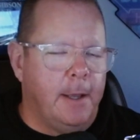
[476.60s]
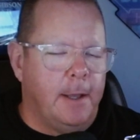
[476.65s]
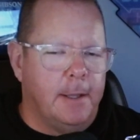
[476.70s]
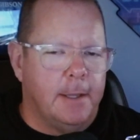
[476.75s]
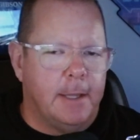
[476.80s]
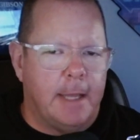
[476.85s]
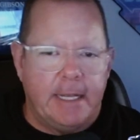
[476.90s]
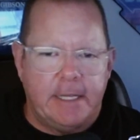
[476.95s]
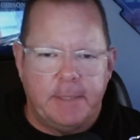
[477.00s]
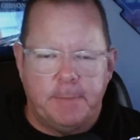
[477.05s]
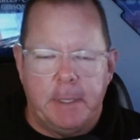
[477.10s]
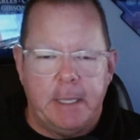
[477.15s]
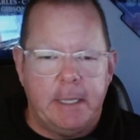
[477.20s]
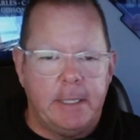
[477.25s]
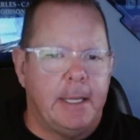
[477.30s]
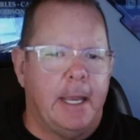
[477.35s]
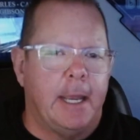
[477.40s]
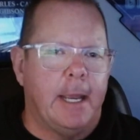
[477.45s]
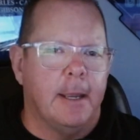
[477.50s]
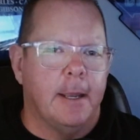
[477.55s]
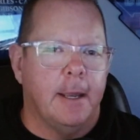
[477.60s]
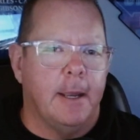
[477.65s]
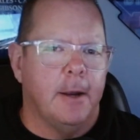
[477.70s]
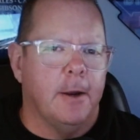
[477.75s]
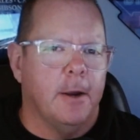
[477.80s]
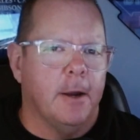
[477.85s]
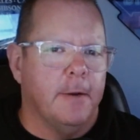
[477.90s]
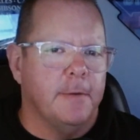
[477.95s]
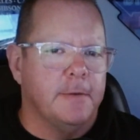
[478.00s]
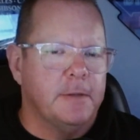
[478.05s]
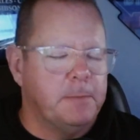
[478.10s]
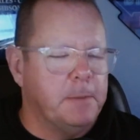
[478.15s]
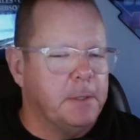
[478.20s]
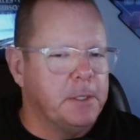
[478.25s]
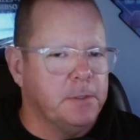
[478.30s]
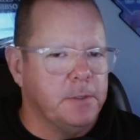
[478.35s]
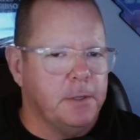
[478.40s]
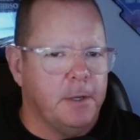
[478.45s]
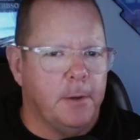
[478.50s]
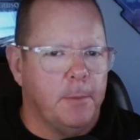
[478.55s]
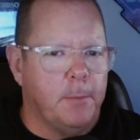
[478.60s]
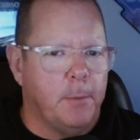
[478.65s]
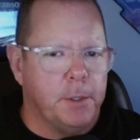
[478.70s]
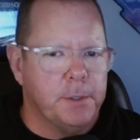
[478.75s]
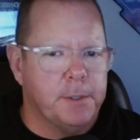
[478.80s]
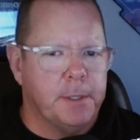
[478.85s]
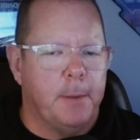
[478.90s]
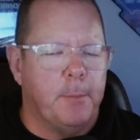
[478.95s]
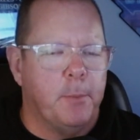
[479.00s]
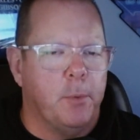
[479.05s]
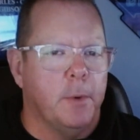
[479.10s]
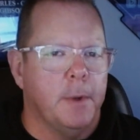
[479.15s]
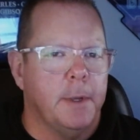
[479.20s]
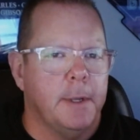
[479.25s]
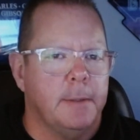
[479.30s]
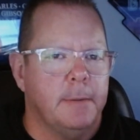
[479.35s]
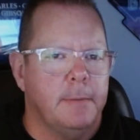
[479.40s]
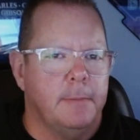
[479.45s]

that's been taken care of, especially a multi-point